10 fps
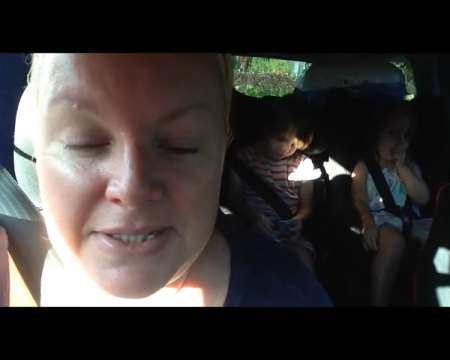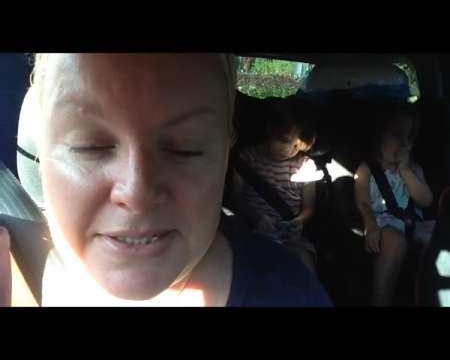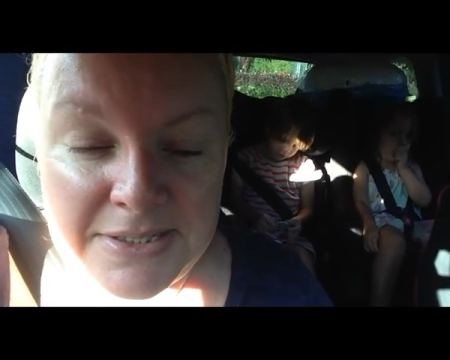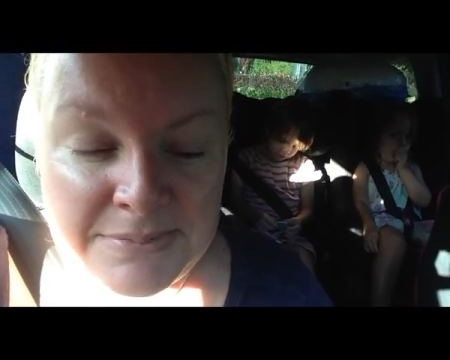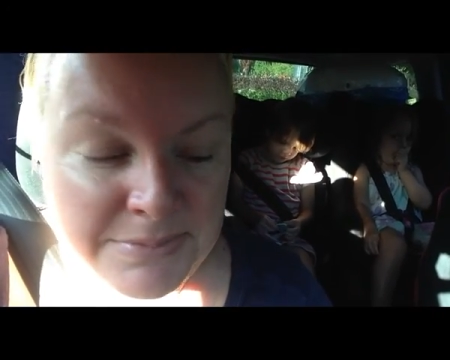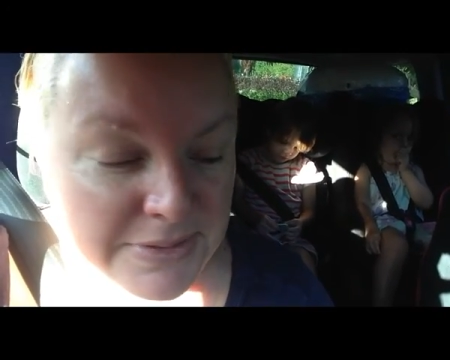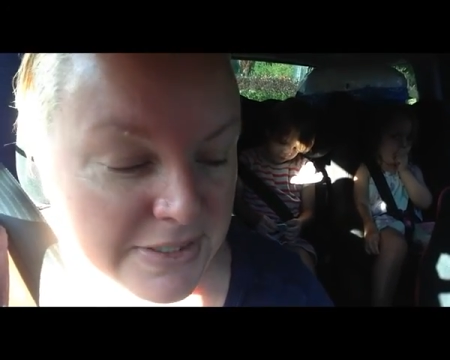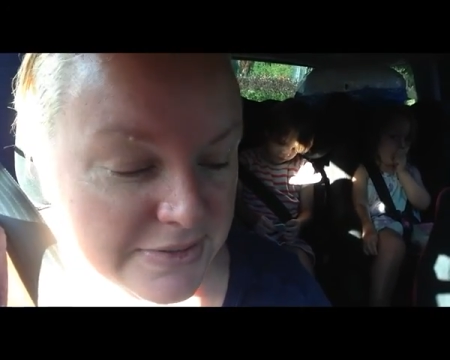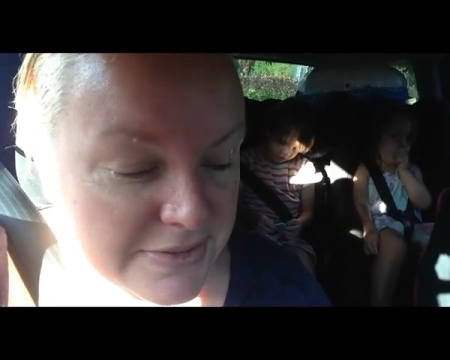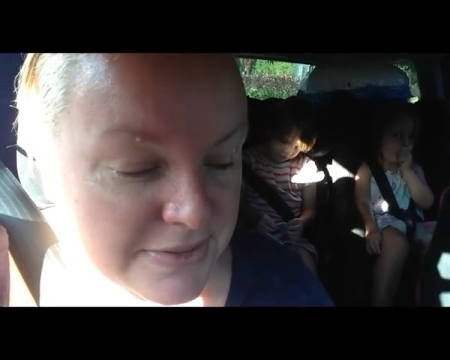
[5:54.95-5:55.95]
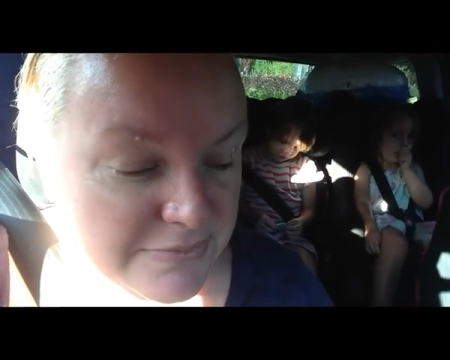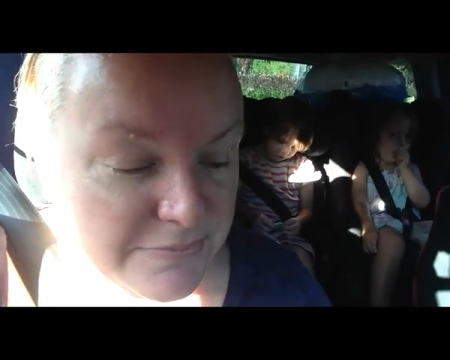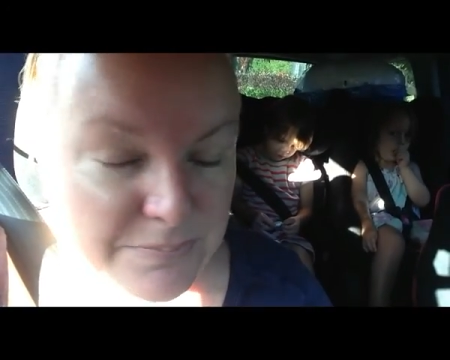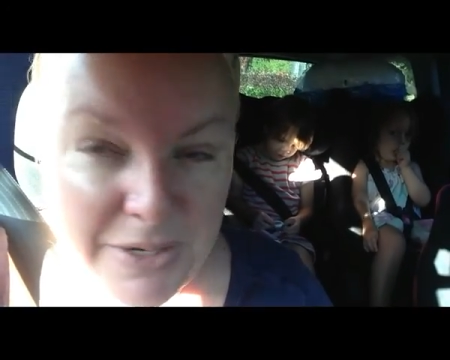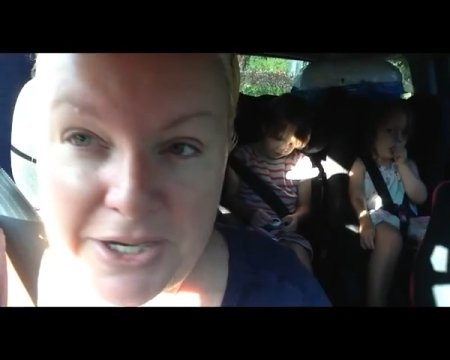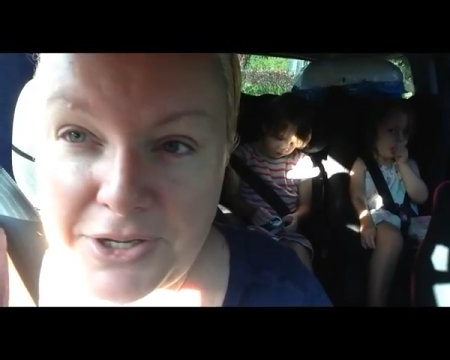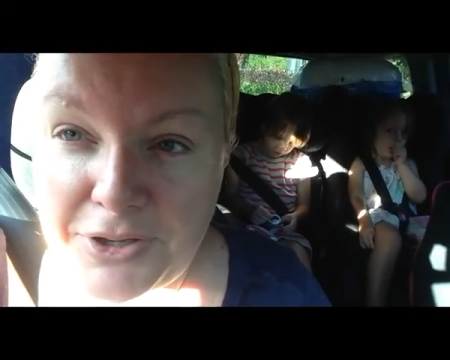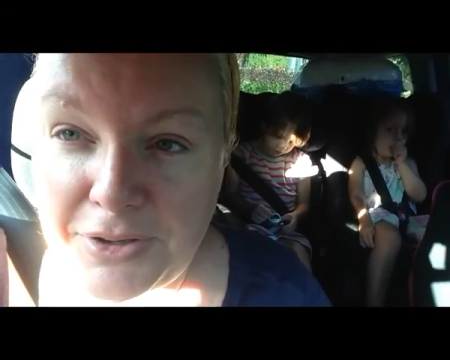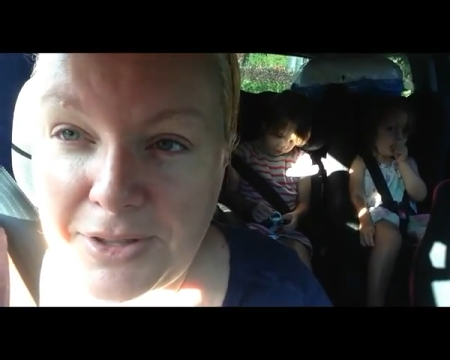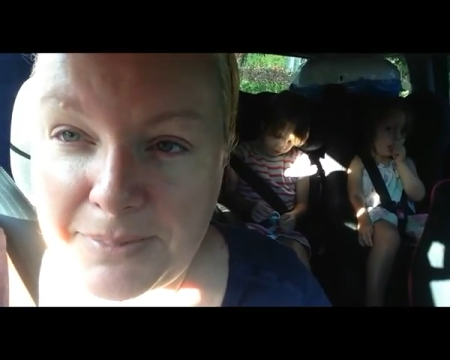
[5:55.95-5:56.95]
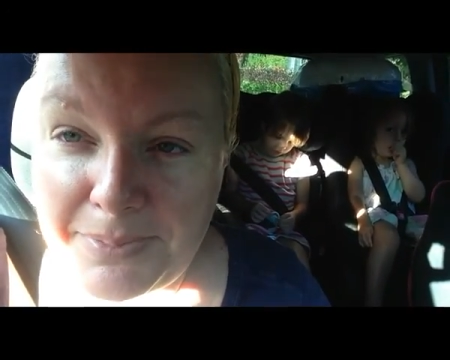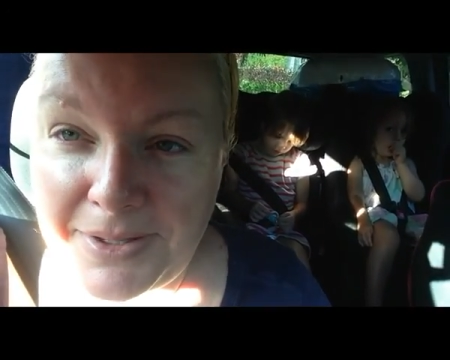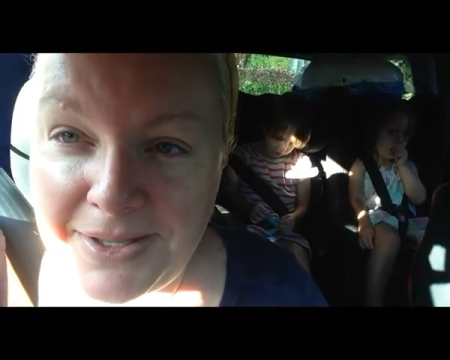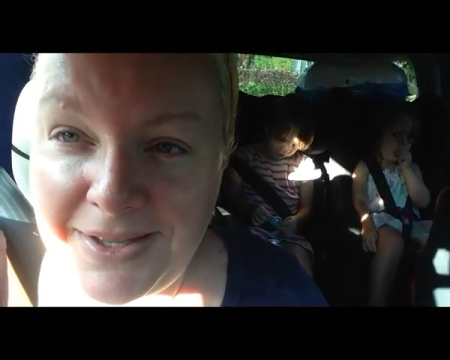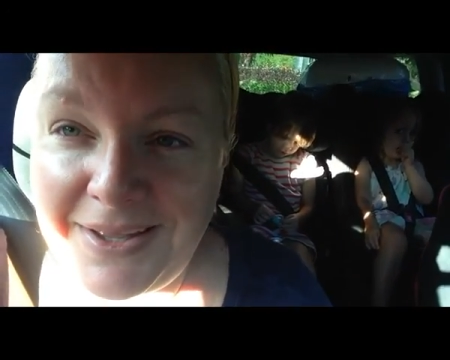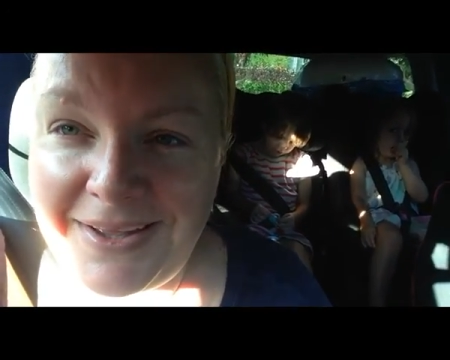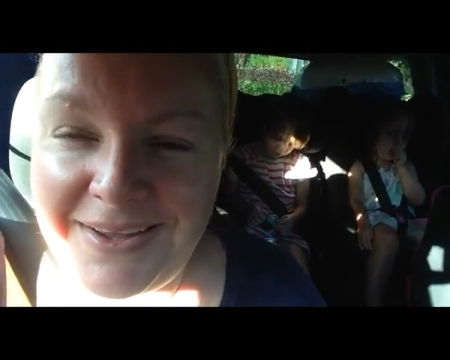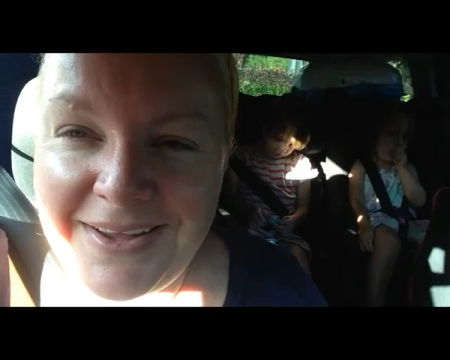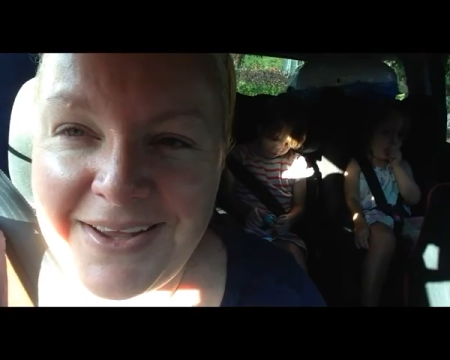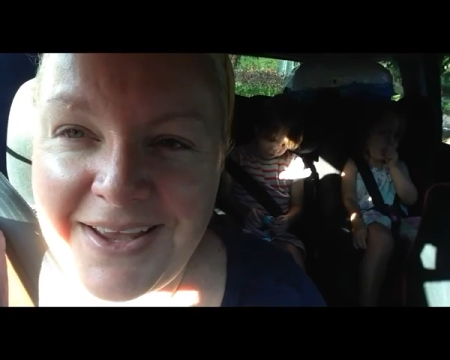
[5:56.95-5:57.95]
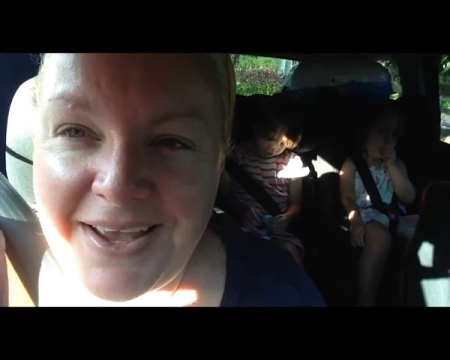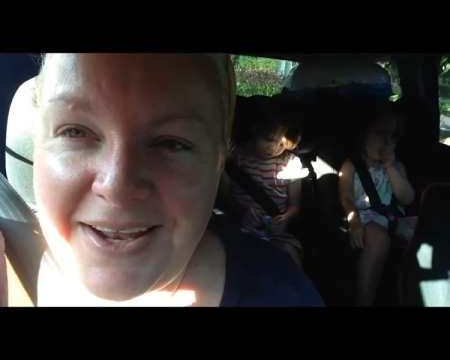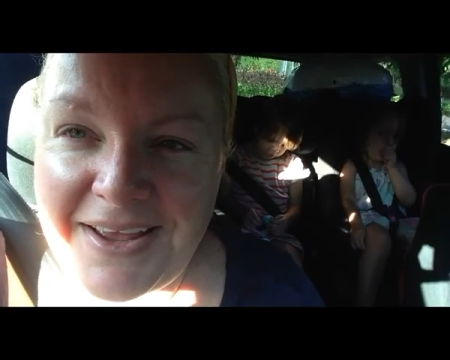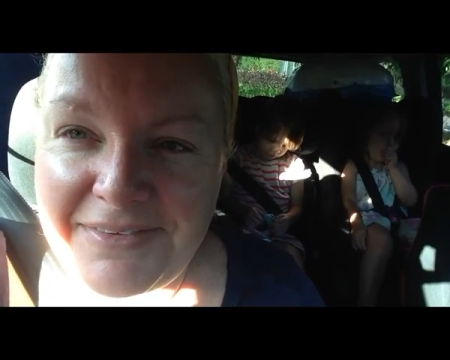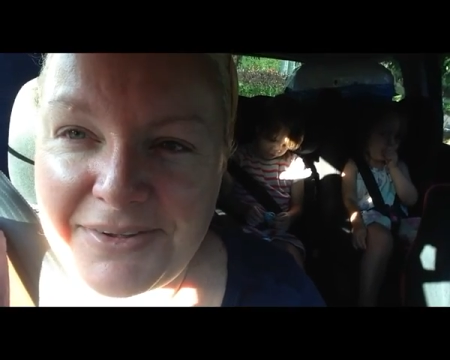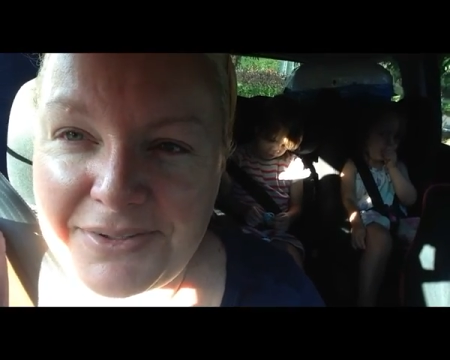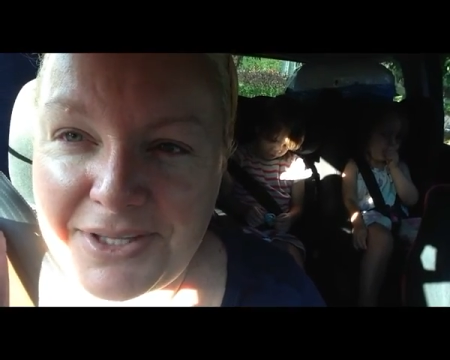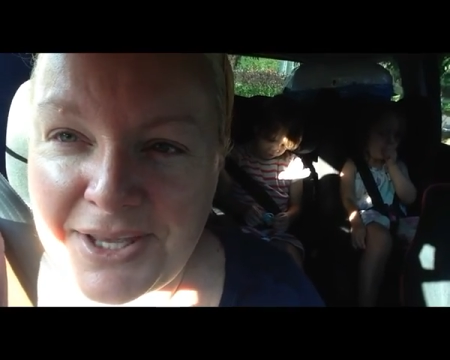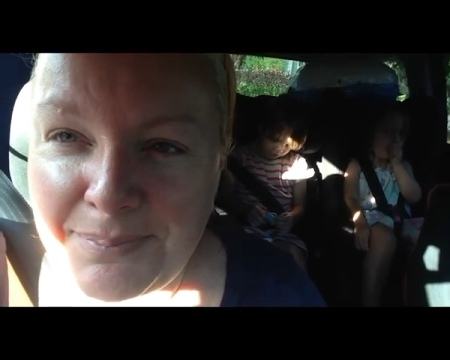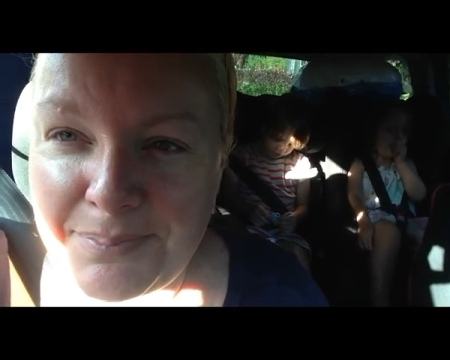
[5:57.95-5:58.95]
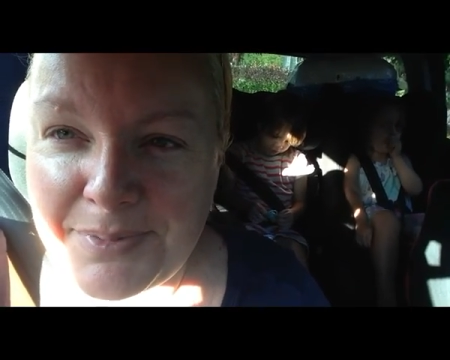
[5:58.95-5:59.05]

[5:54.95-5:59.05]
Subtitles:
But yeah, I'm ready to curl up and have a little kip,